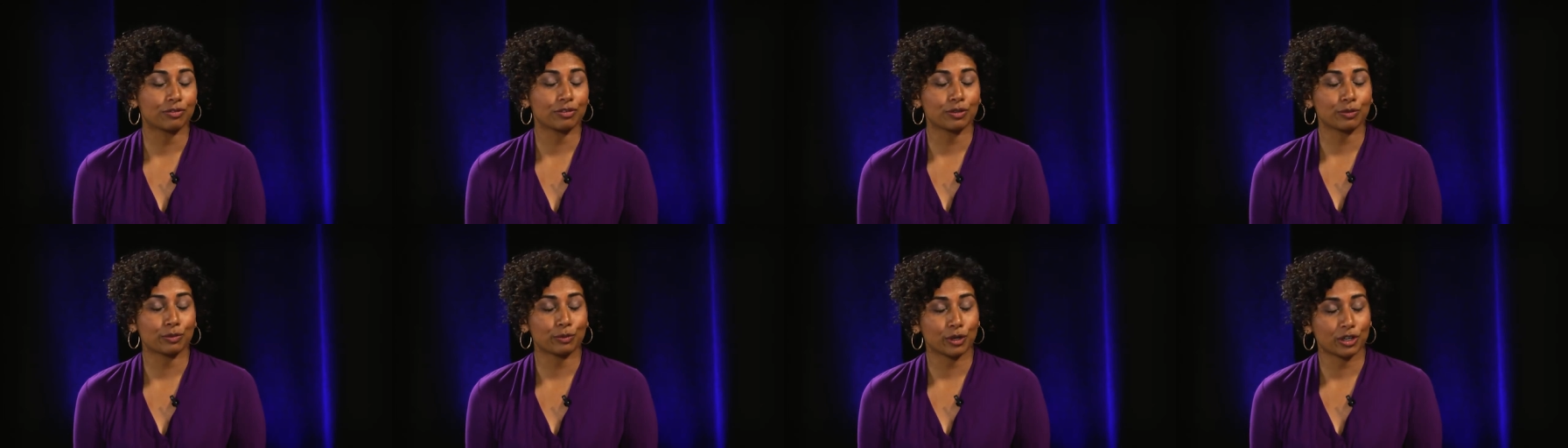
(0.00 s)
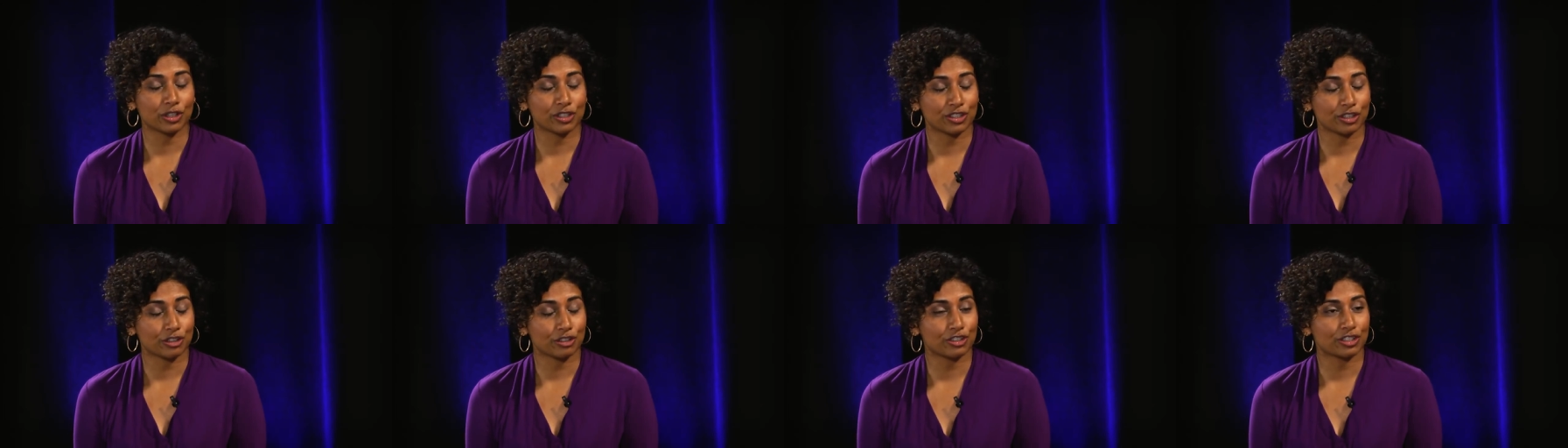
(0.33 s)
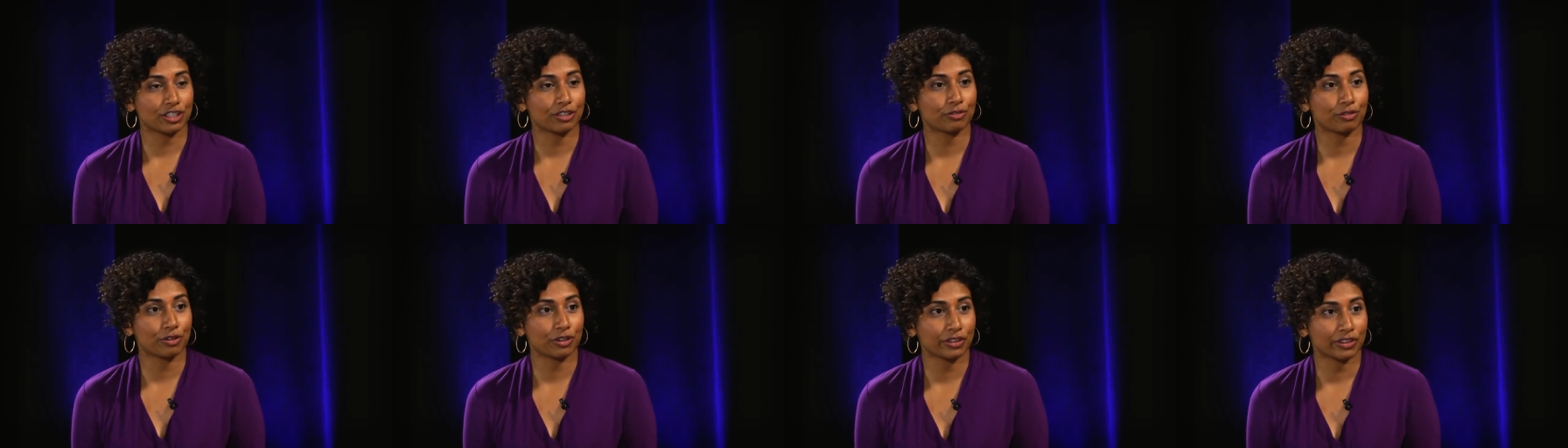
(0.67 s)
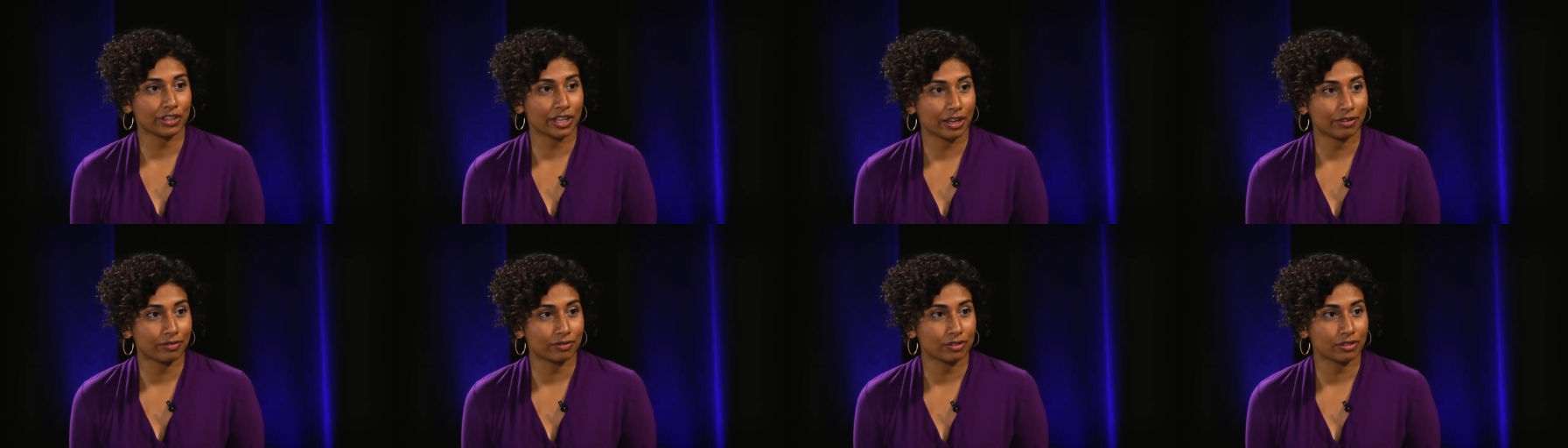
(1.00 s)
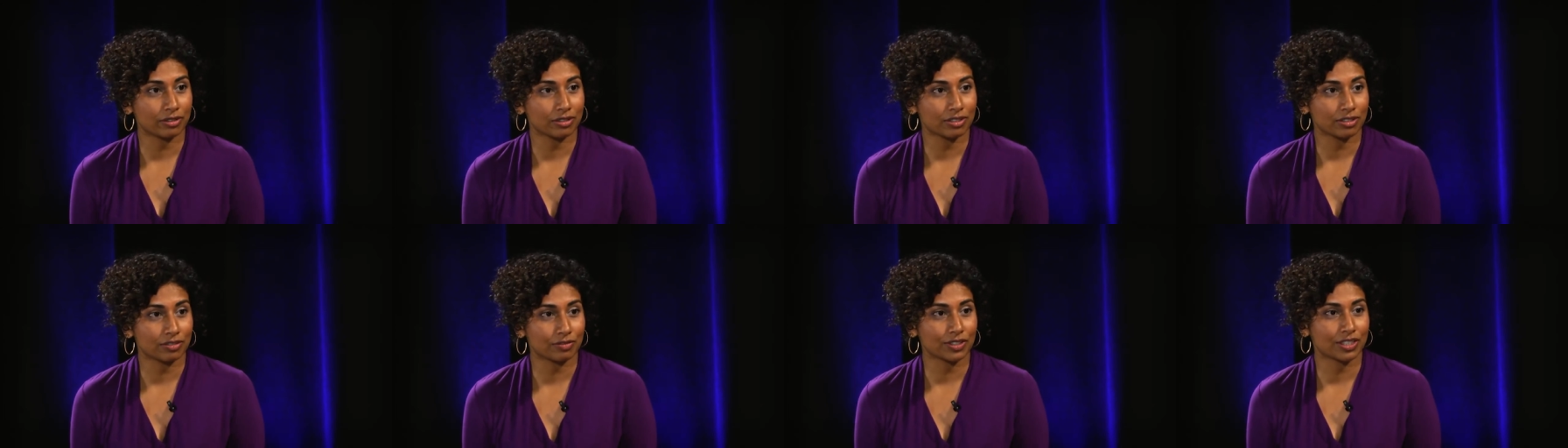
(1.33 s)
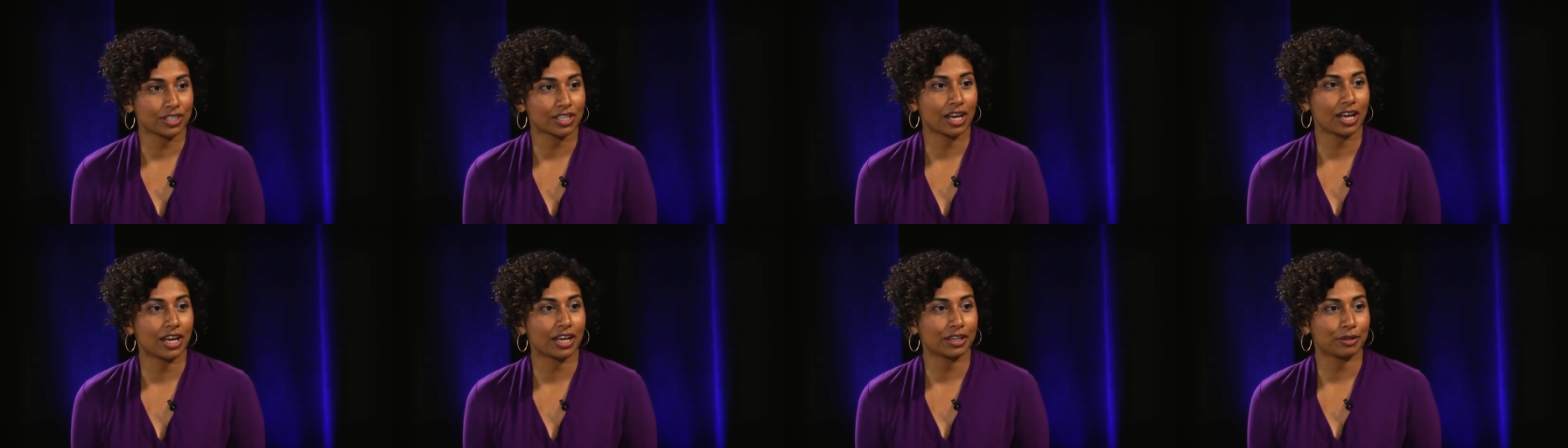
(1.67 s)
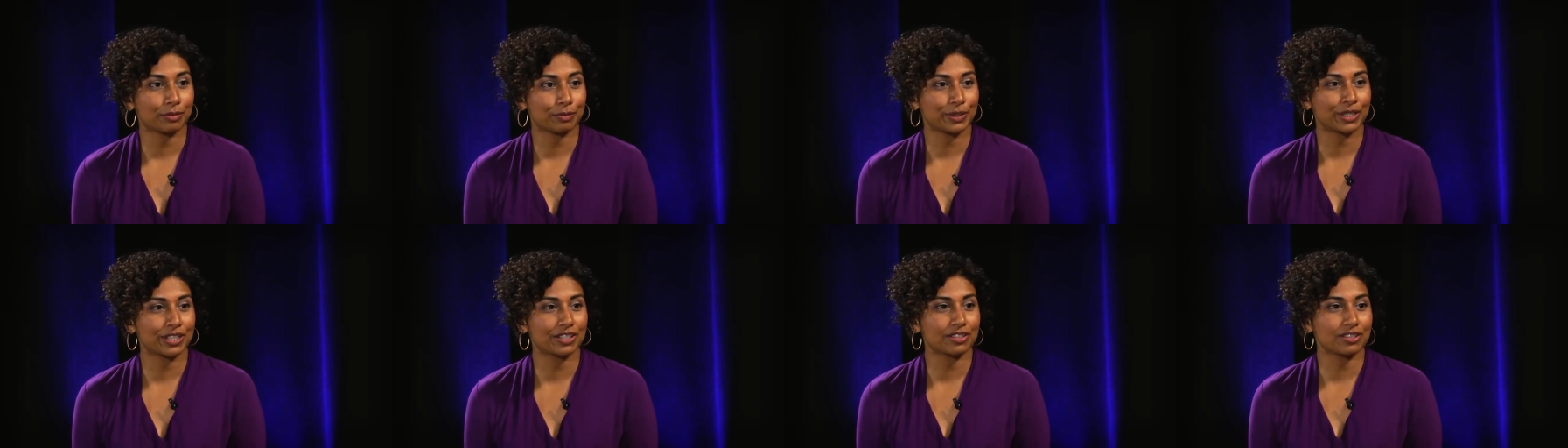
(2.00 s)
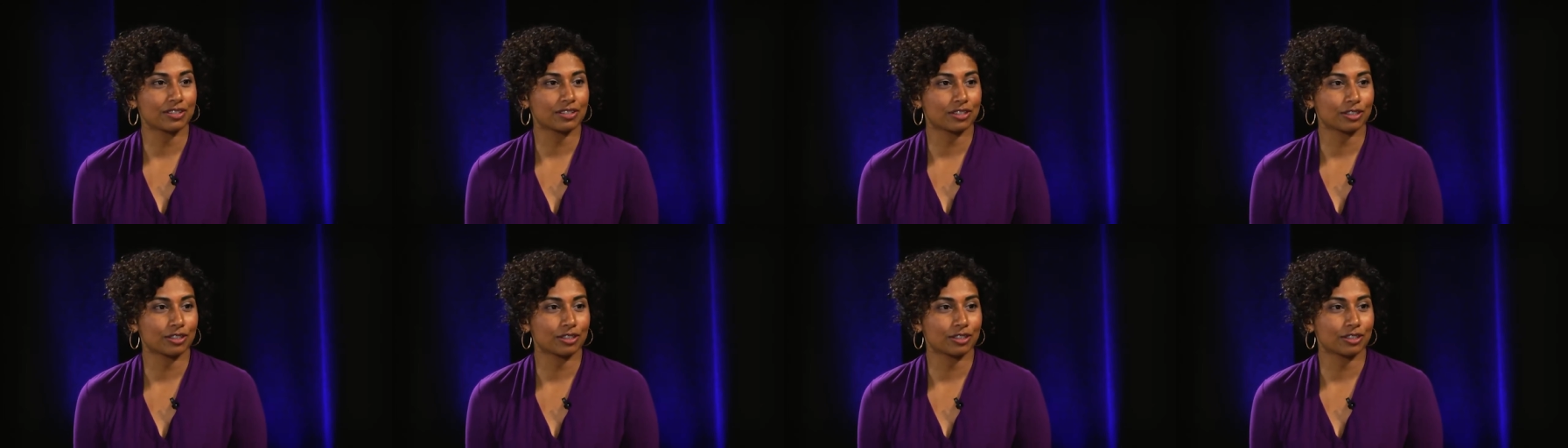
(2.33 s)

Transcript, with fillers: Different words. There's different levels of autonomy,